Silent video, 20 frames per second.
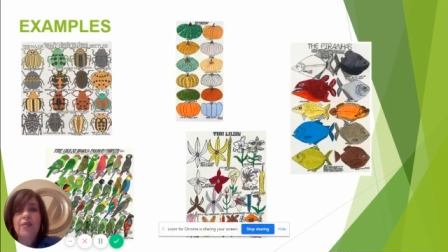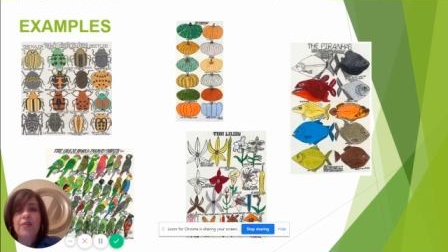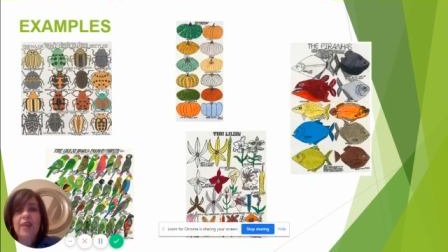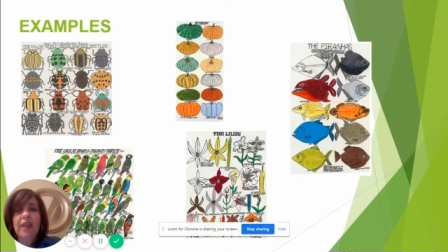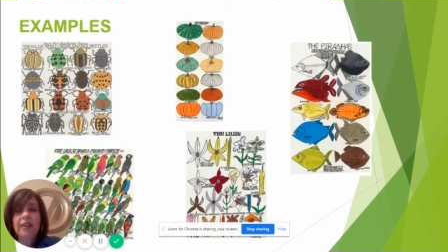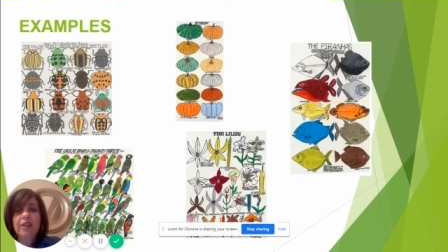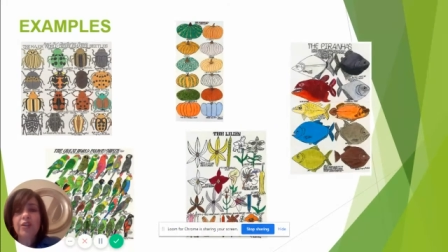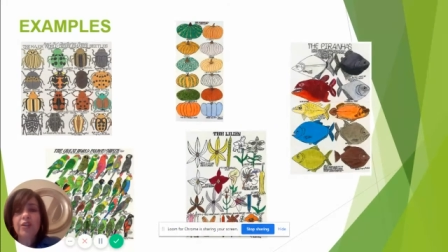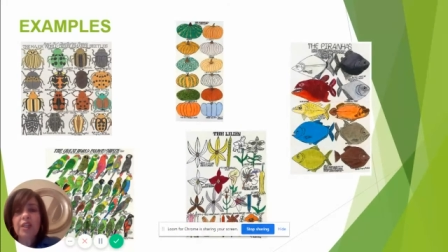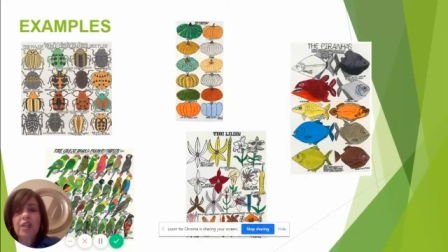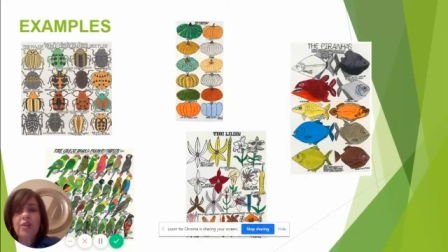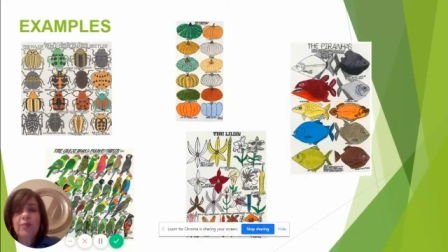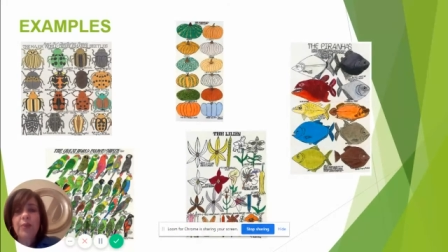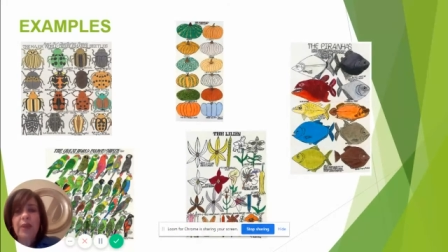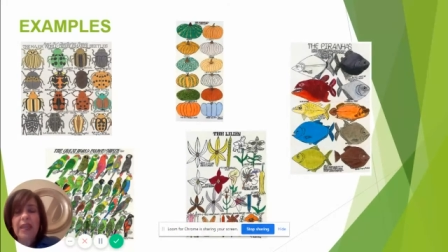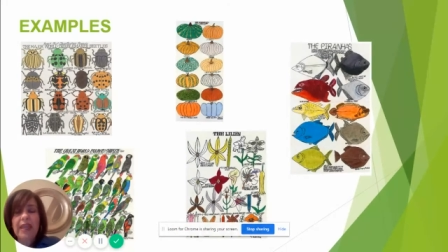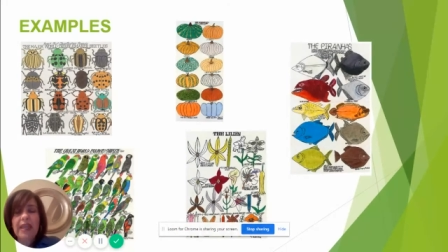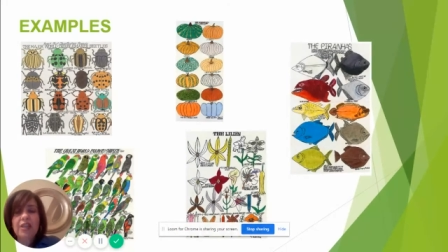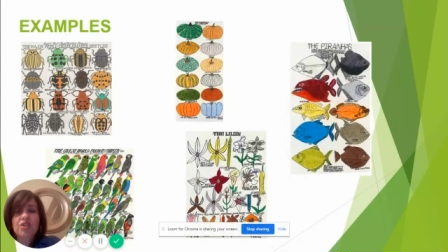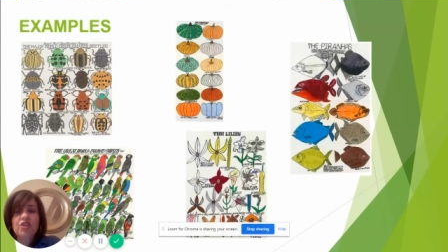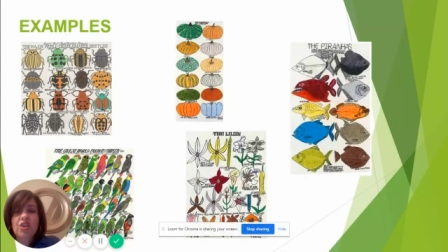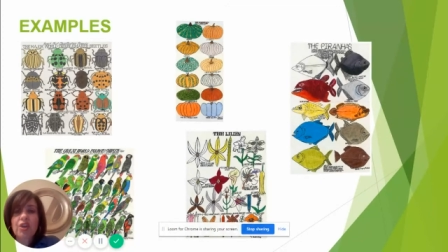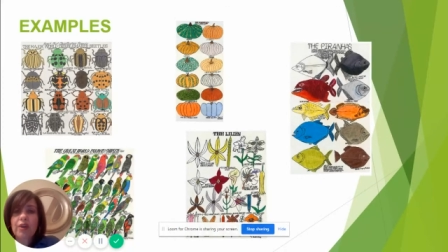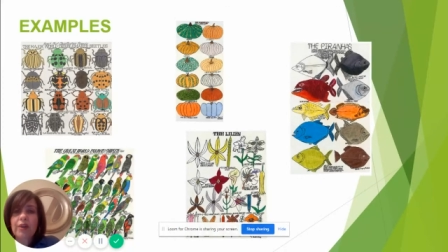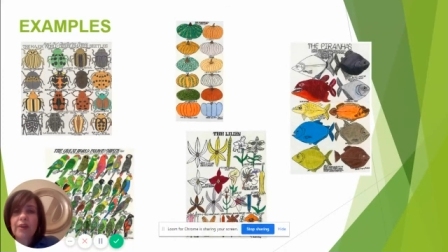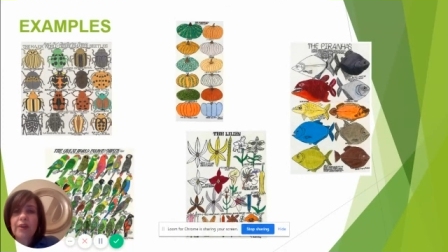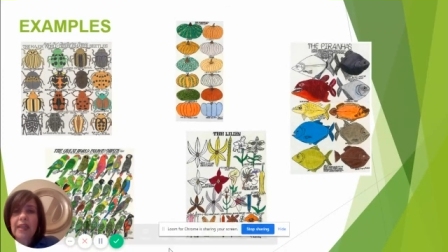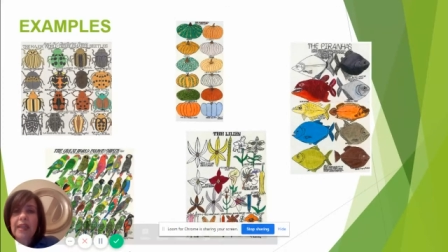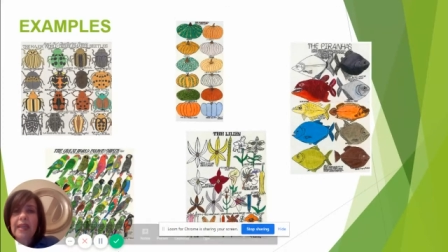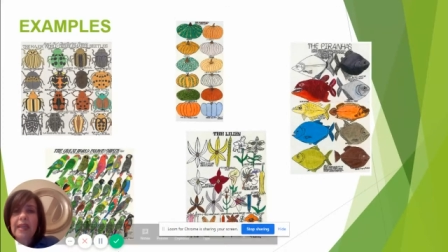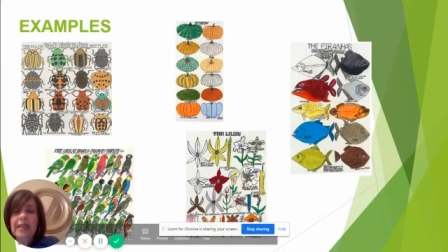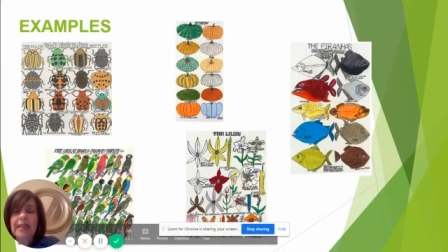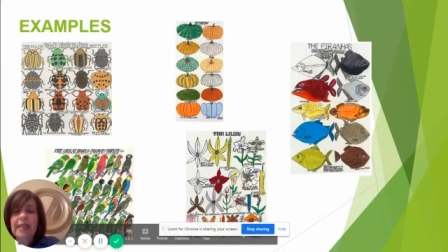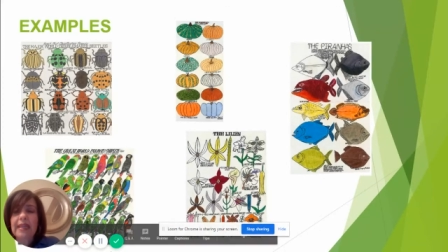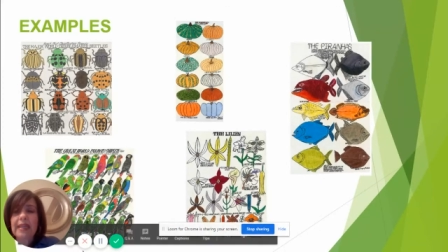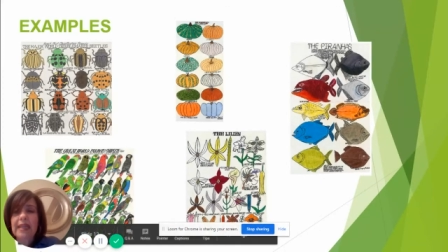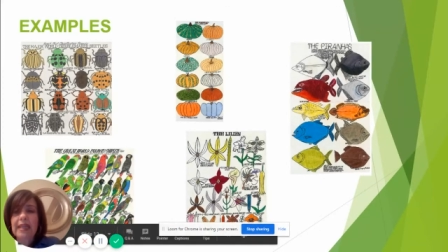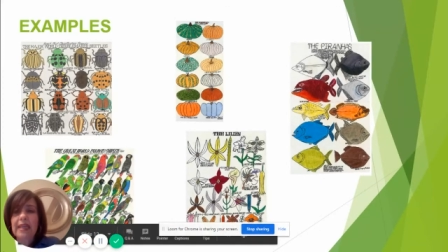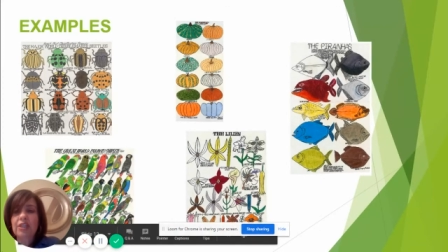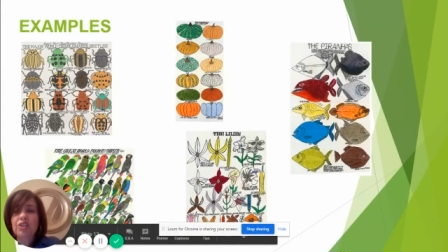Then you're going to be turning it
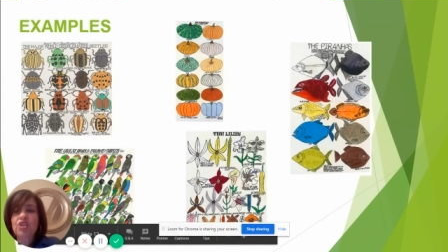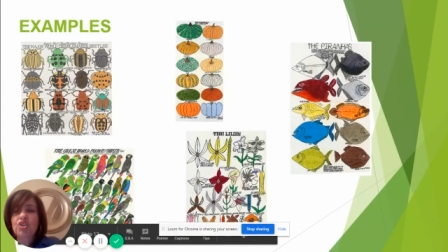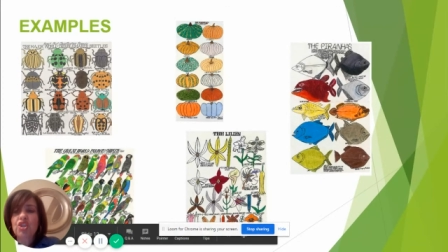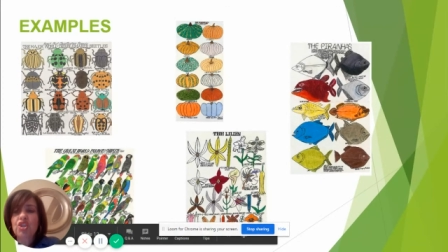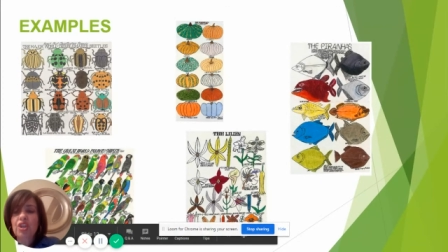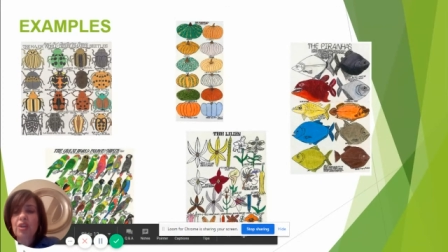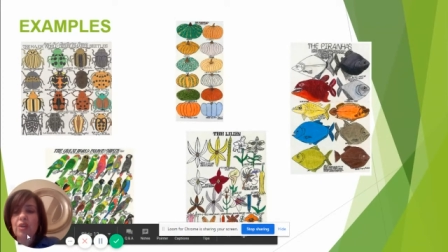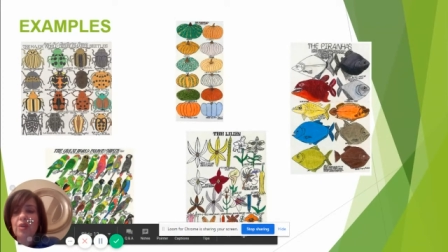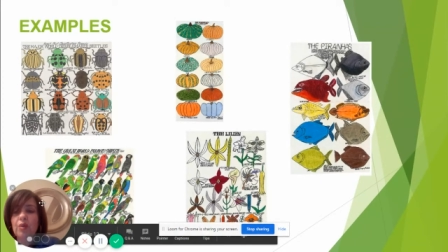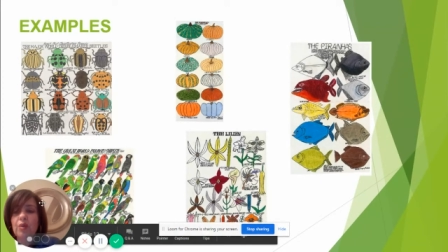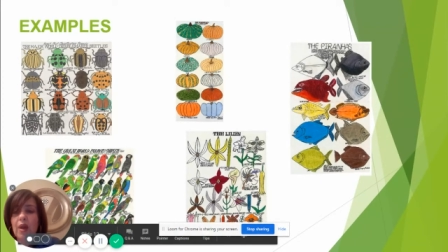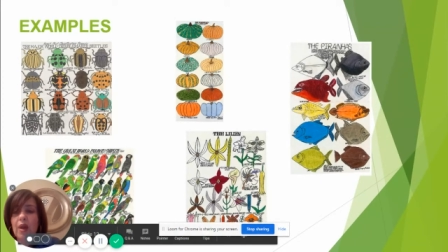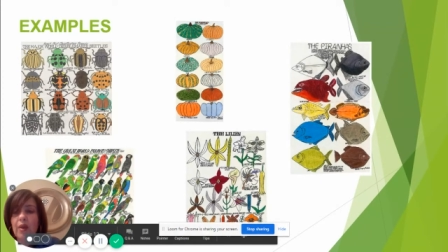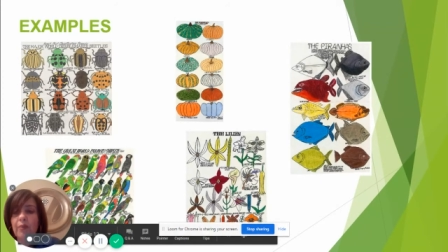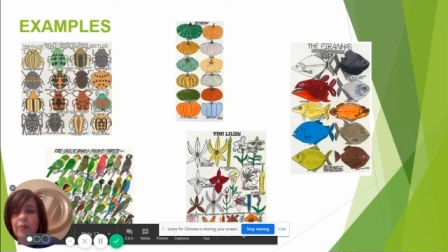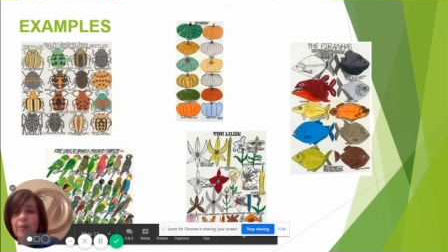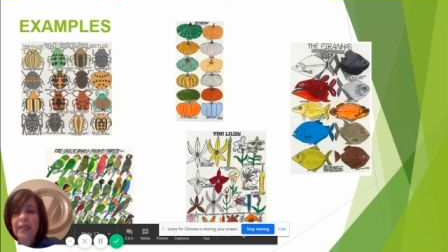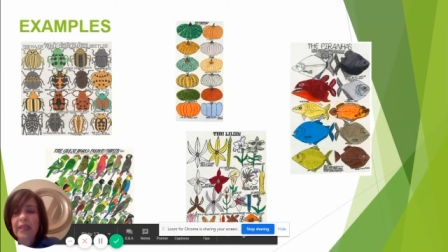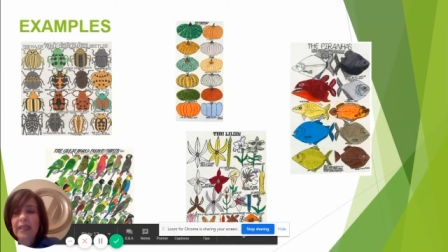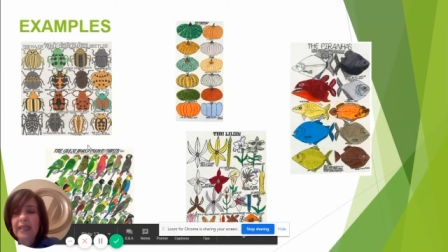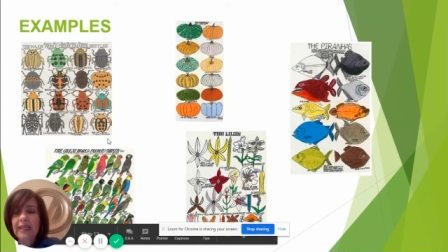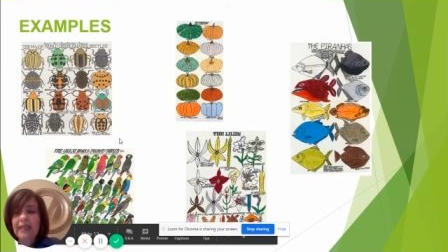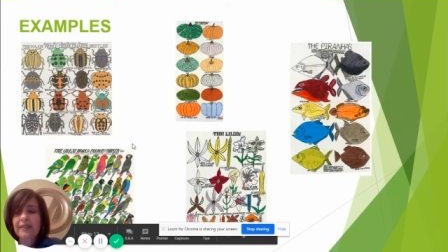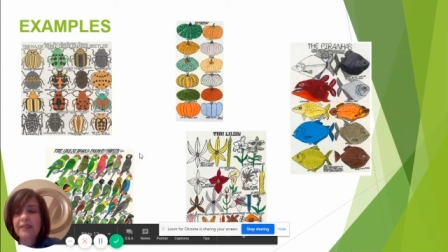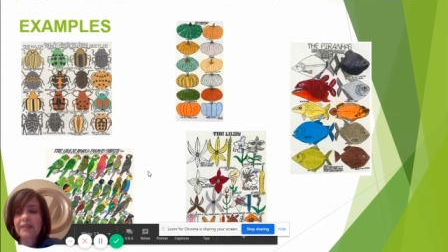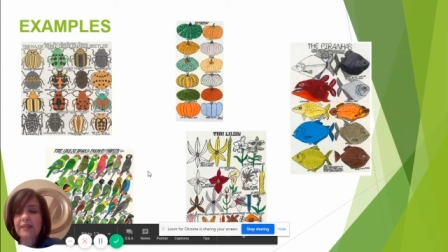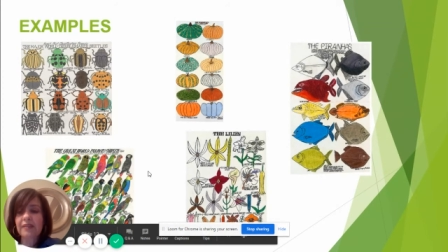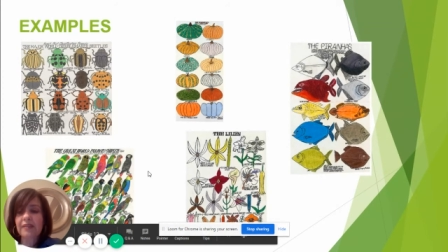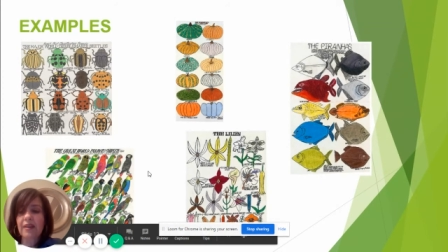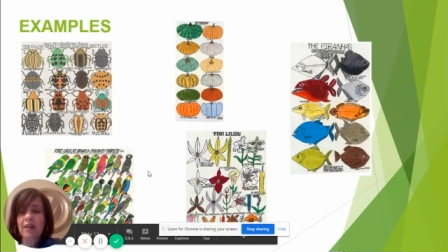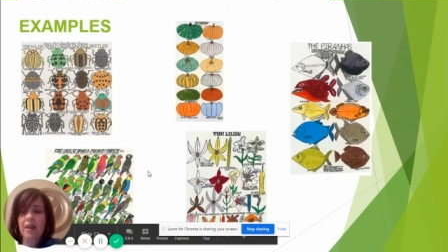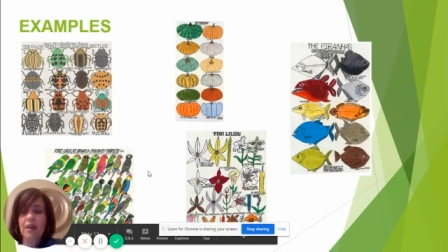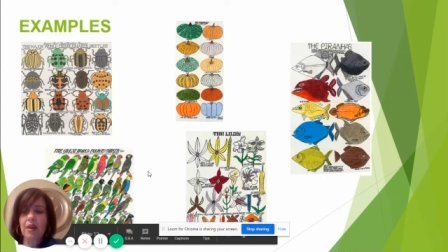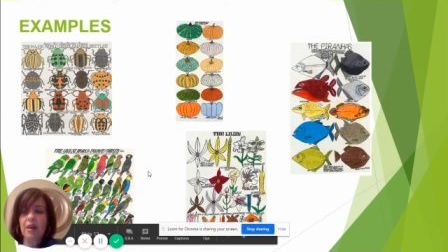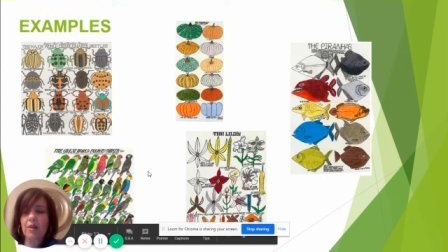into a piece